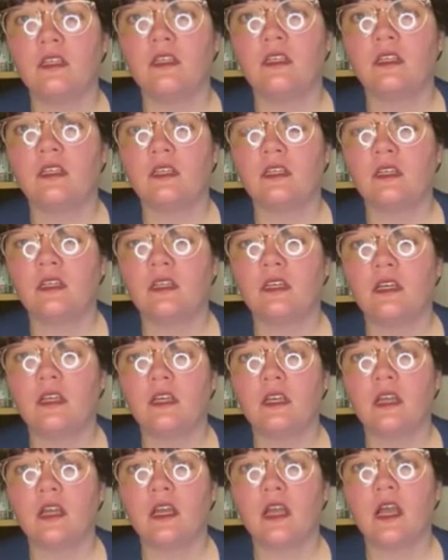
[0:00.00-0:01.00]

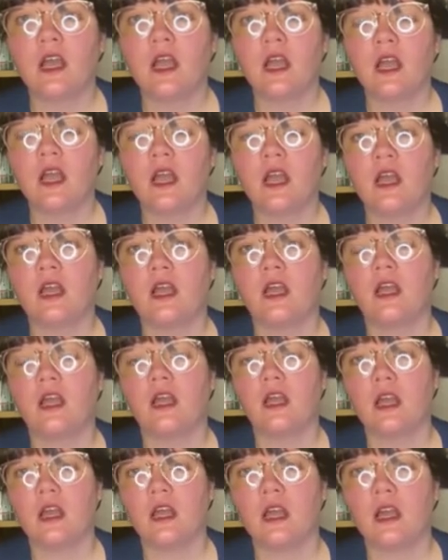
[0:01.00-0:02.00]

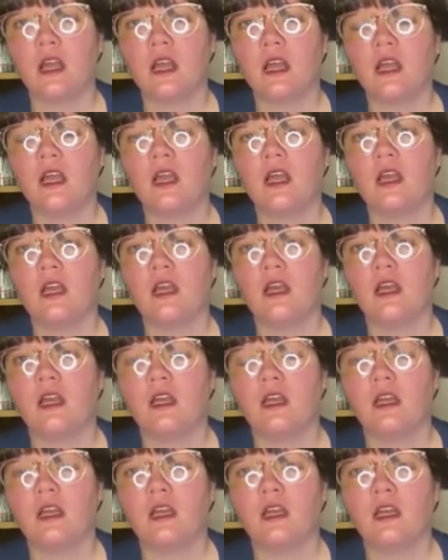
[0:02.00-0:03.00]

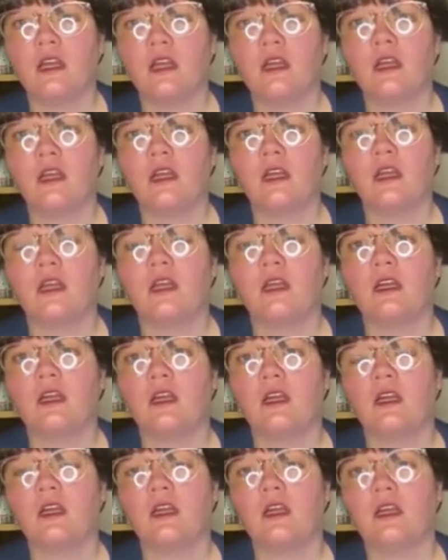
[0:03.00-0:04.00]

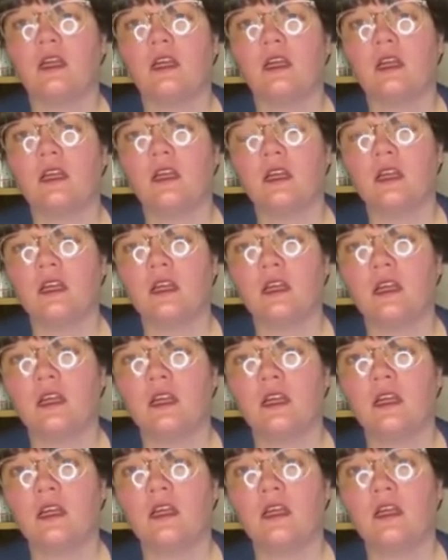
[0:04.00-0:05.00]

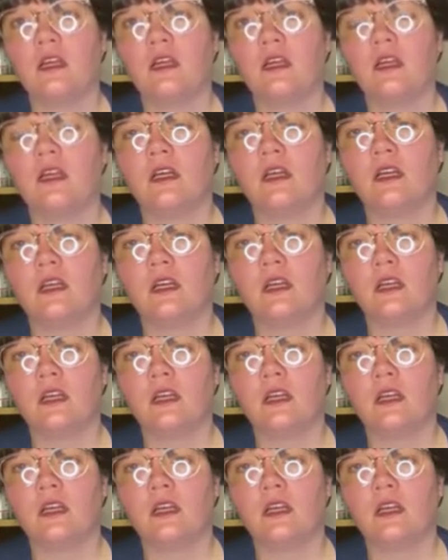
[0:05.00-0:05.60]
The person shown says nothing.